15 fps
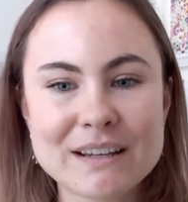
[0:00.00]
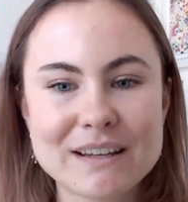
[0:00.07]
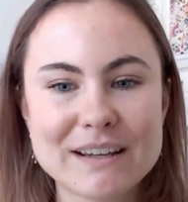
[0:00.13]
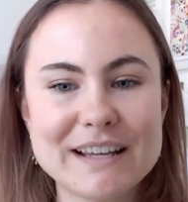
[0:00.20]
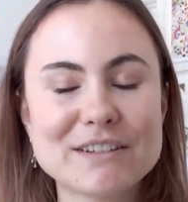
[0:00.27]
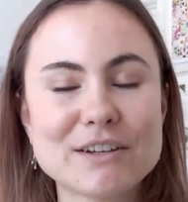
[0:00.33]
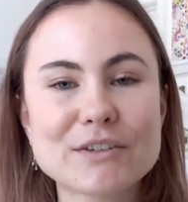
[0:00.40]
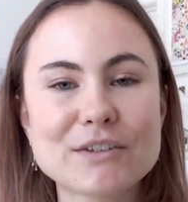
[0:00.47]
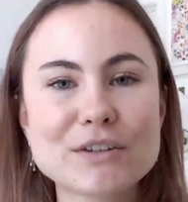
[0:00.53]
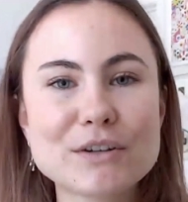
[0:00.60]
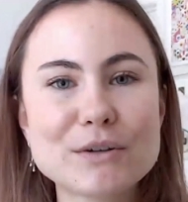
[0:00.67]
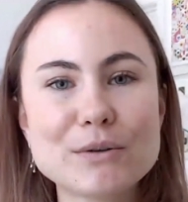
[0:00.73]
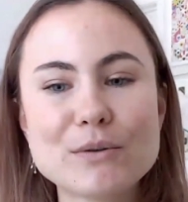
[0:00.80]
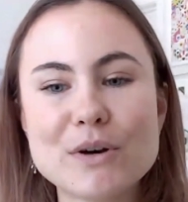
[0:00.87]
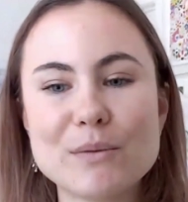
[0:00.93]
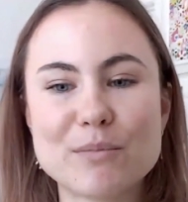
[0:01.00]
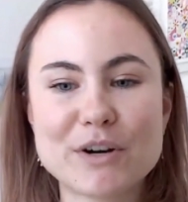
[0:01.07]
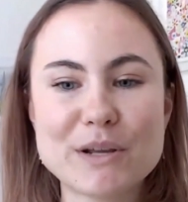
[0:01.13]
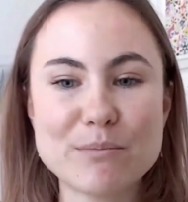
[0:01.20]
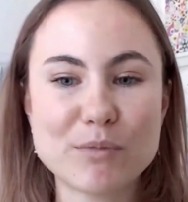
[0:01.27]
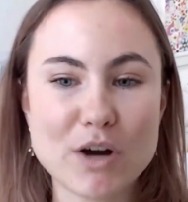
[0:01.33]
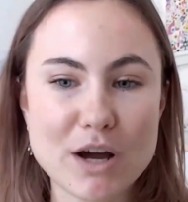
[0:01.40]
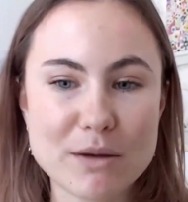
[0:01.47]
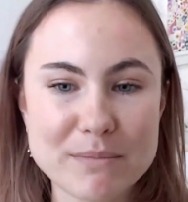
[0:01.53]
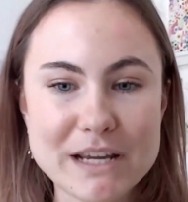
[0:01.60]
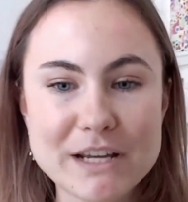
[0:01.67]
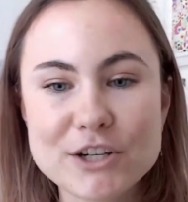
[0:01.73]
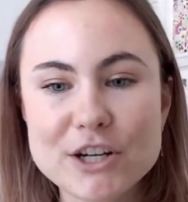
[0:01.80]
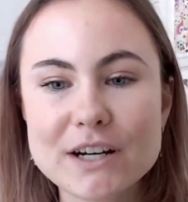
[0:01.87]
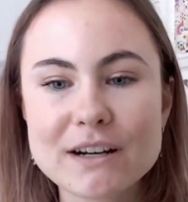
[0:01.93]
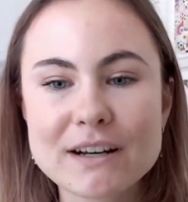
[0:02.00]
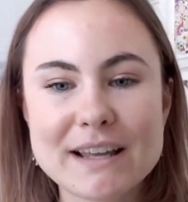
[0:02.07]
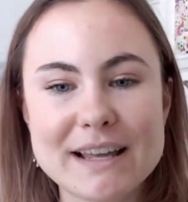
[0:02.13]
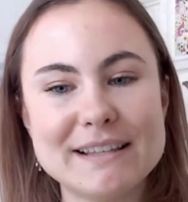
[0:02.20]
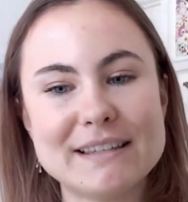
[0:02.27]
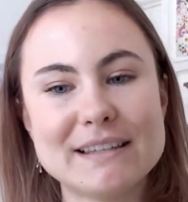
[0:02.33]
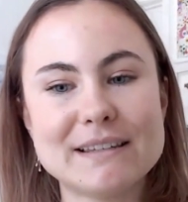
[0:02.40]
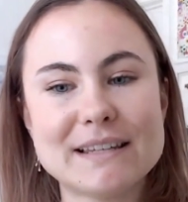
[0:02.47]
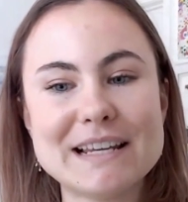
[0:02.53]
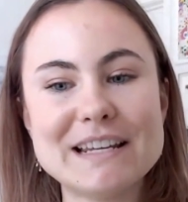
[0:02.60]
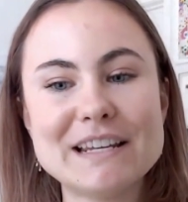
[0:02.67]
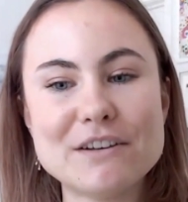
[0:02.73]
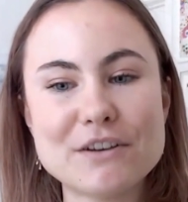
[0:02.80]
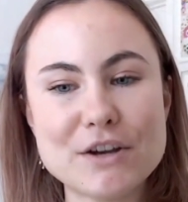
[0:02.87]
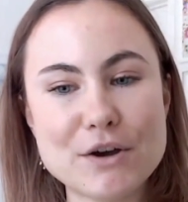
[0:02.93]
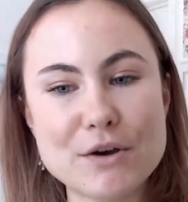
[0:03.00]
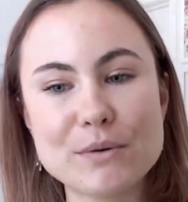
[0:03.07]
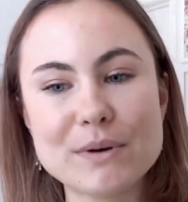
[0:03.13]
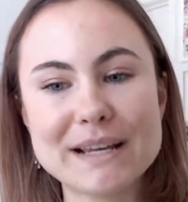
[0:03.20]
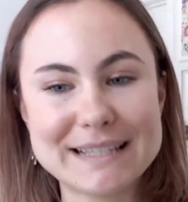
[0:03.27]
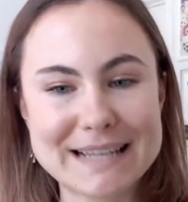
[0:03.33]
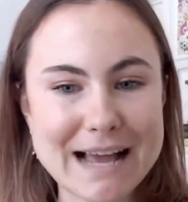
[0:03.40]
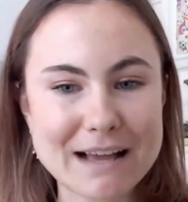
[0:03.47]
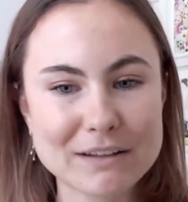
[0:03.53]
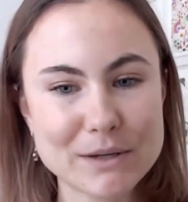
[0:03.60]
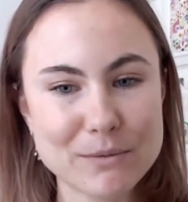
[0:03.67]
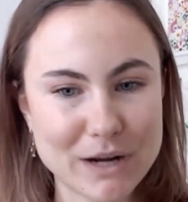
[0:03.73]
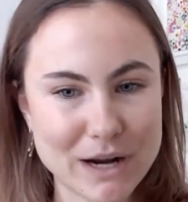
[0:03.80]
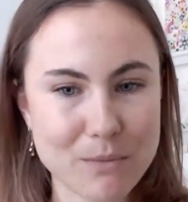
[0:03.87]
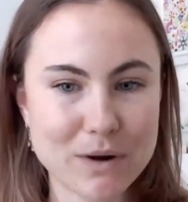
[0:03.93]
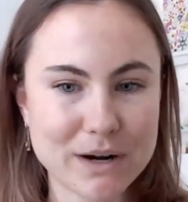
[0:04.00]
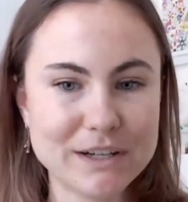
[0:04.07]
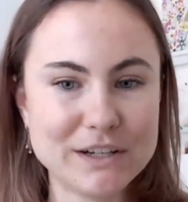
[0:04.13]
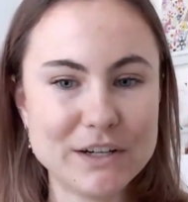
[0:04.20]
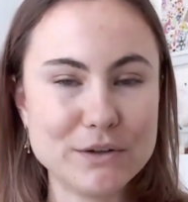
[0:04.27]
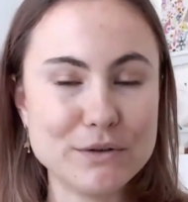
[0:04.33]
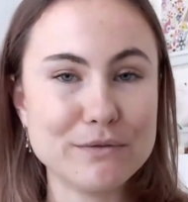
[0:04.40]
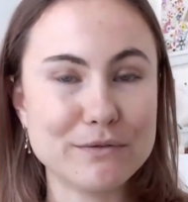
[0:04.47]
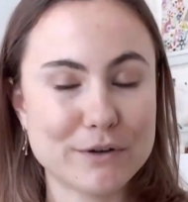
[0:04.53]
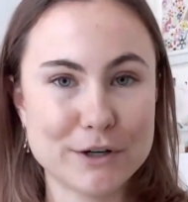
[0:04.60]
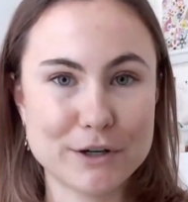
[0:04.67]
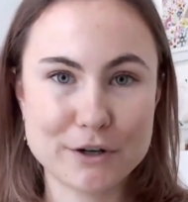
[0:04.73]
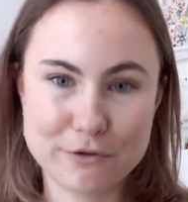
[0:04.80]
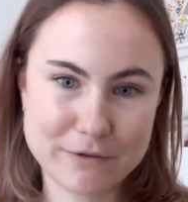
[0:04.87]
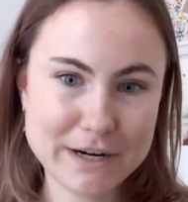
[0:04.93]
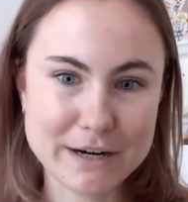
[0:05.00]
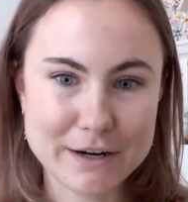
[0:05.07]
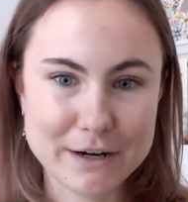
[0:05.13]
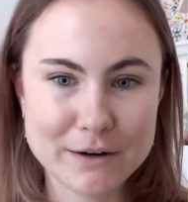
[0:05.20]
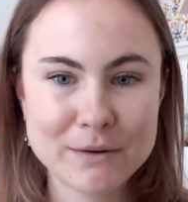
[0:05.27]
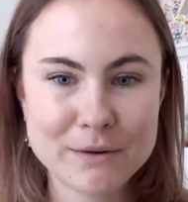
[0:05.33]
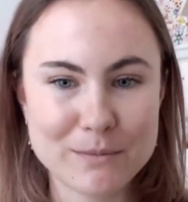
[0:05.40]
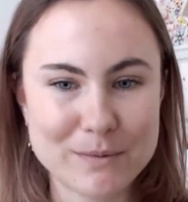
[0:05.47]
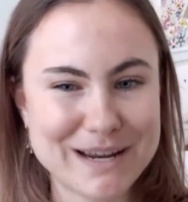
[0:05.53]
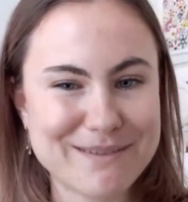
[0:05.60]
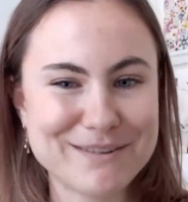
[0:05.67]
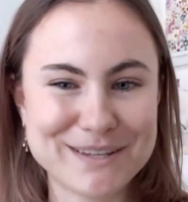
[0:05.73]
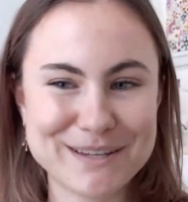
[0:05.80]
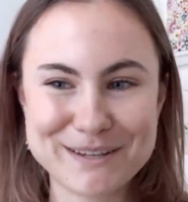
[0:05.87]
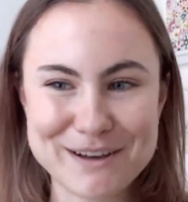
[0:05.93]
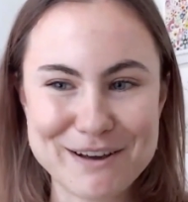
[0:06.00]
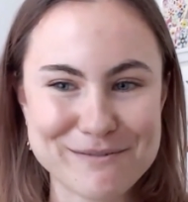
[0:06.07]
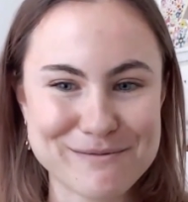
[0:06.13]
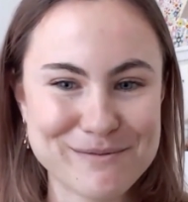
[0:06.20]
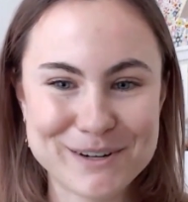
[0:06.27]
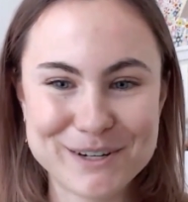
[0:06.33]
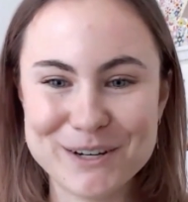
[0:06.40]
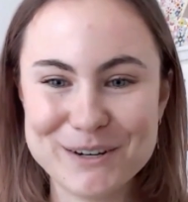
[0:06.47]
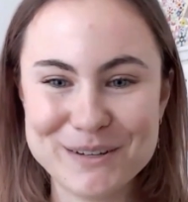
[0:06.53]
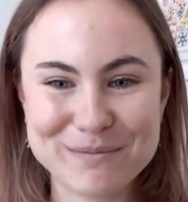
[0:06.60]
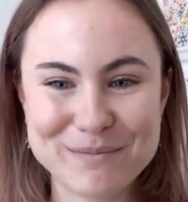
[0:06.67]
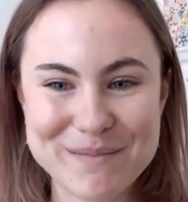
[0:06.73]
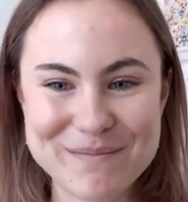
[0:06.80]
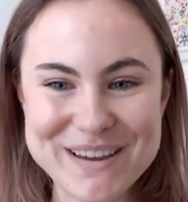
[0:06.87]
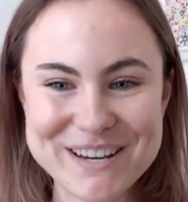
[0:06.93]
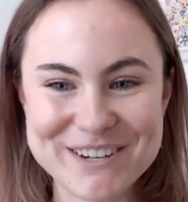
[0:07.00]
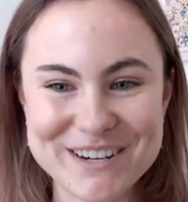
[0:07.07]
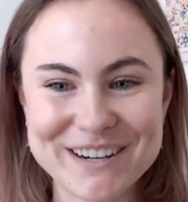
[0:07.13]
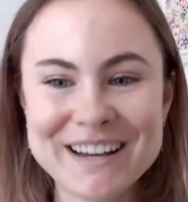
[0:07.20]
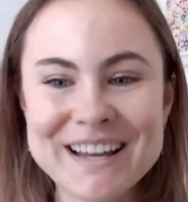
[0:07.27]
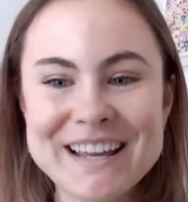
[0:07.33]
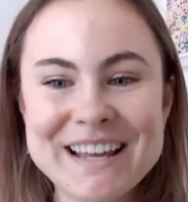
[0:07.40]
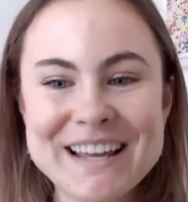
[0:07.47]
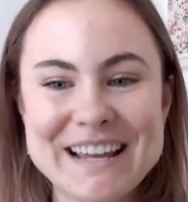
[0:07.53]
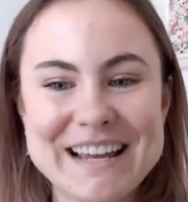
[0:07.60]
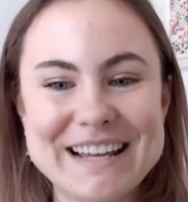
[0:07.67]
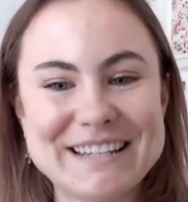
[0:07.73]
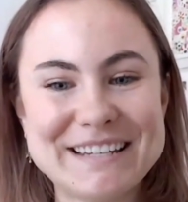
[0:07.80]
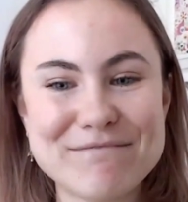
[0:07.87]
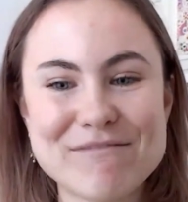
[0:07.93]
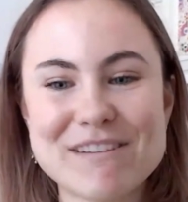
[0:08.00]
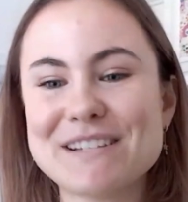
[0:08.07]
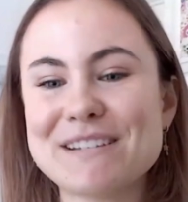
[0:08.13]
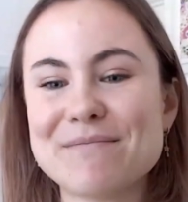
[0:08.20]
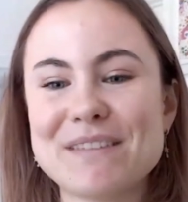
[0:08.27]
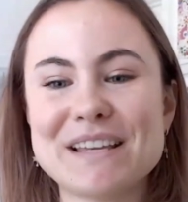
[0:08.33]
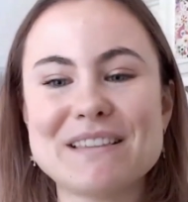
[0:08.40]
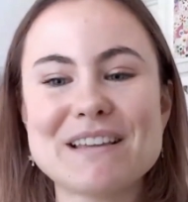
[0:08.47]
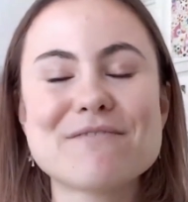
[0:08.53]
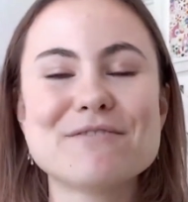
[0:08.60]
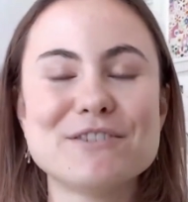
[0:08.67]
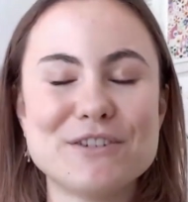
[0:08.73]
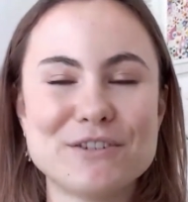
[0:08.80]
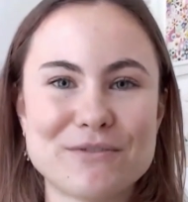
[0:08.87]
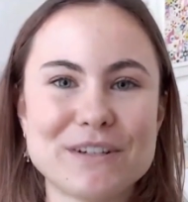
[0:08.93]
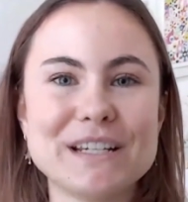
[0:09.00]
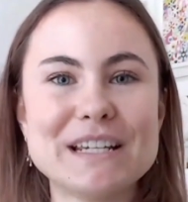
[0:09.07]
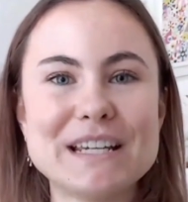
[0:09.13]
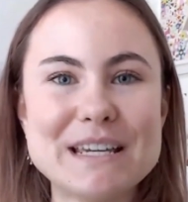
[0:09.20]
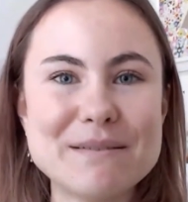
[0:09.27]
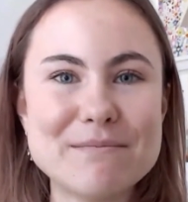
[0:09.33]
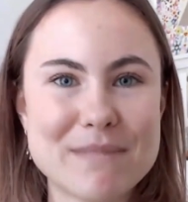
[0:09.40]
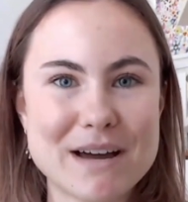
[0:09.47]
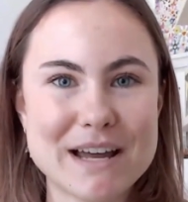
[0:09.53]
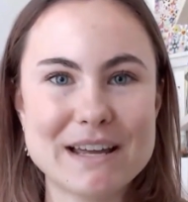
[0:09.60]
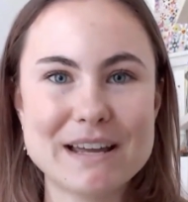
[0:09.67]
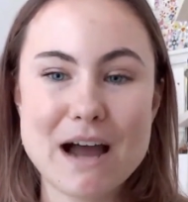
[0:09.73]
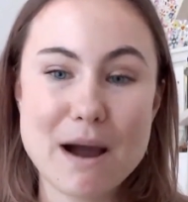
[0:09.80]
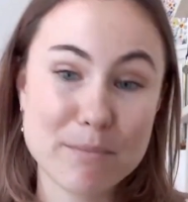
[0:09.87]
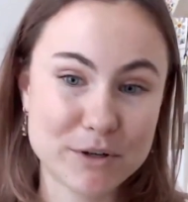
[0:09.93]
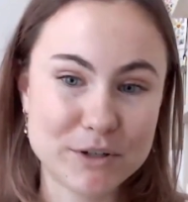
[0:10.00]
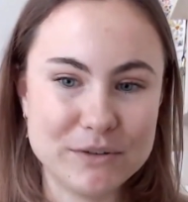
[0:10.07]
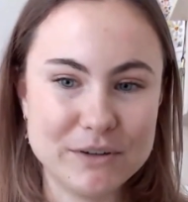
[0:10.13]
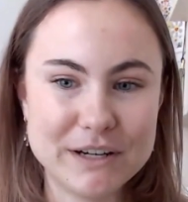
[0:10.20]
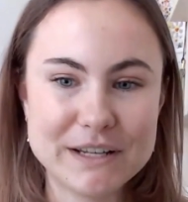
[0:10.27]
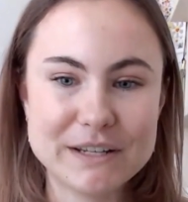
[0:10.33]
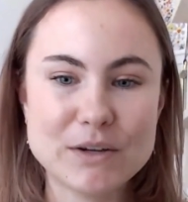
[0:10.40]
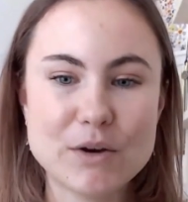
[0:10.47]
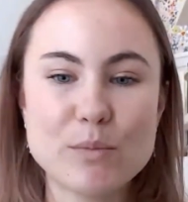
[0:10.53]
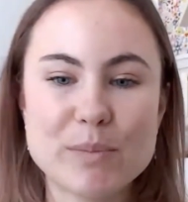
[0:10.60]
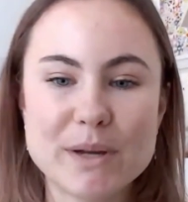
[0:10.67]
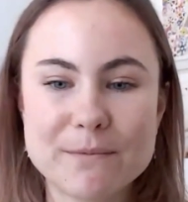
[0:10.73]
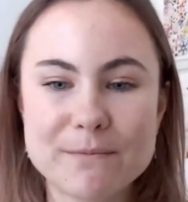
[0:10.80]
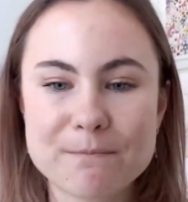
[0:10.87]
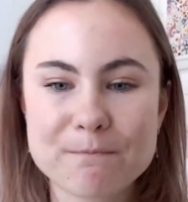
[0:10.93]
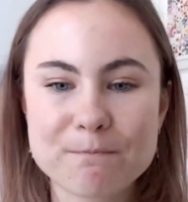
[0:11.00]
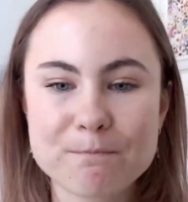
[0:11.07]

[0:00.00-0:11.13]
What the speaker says: It's also a pretty broad major, and since I didn't know exactly what I wanted to do for a career when I was a sophomore choosing my major, it seemed like something that would just really keep my opportunities open.